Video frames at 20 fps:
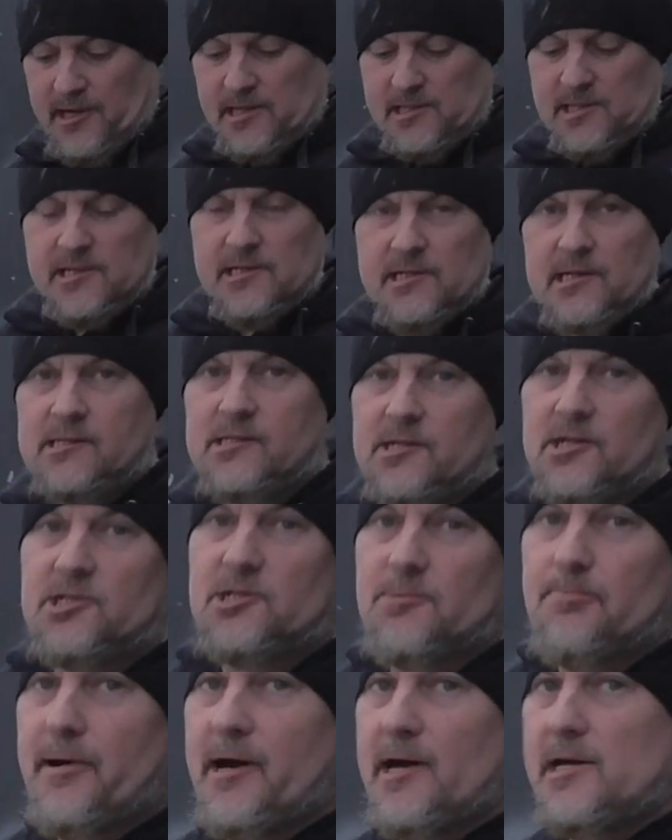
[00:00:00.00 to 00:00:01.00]
this is, it's
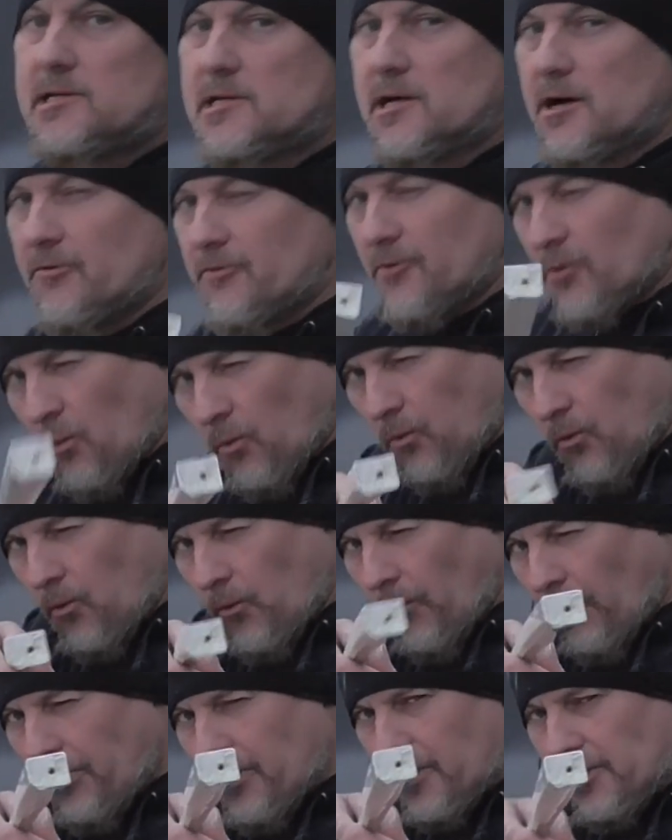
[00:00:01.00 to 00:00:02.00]
just a piece of
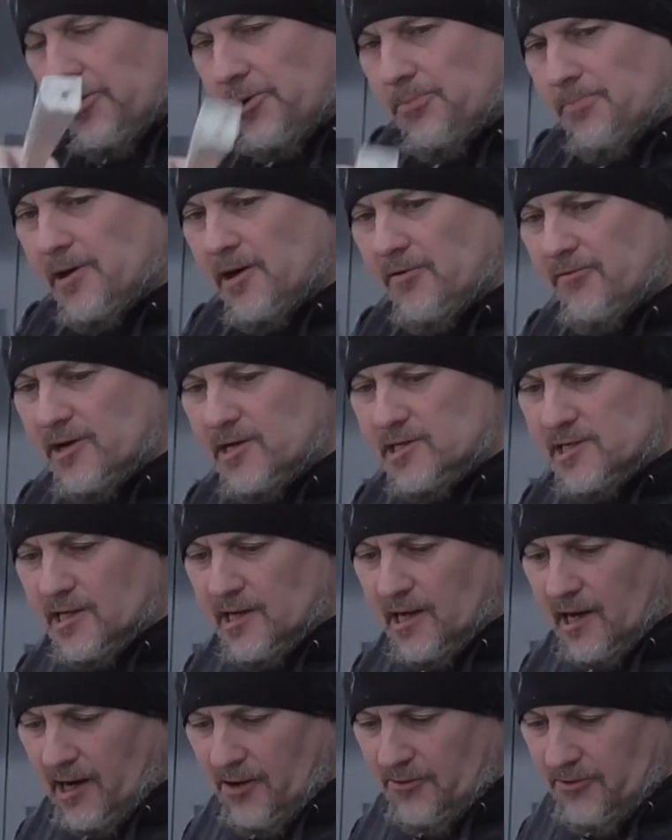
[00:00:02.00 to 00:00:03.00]

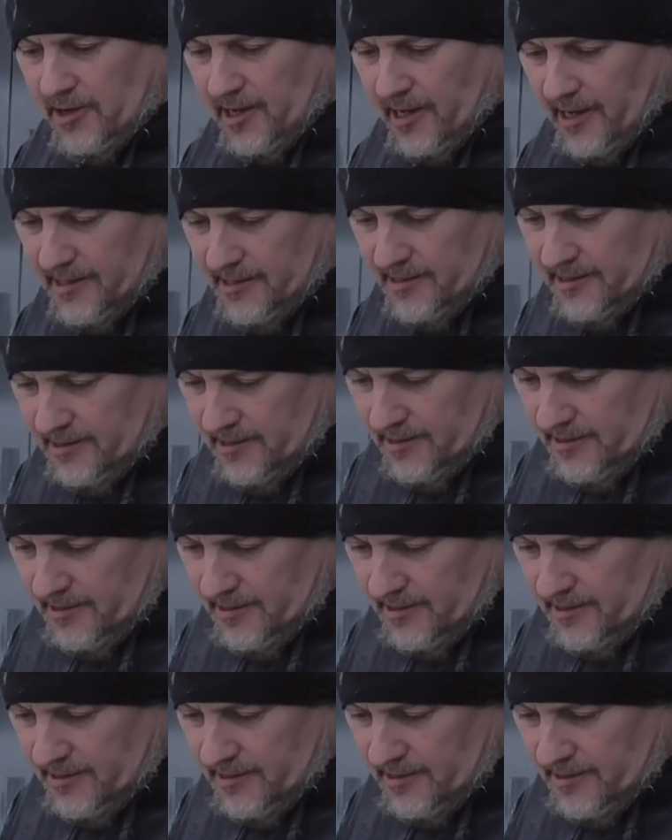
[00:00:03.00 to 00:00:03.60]
UPVC cloaking,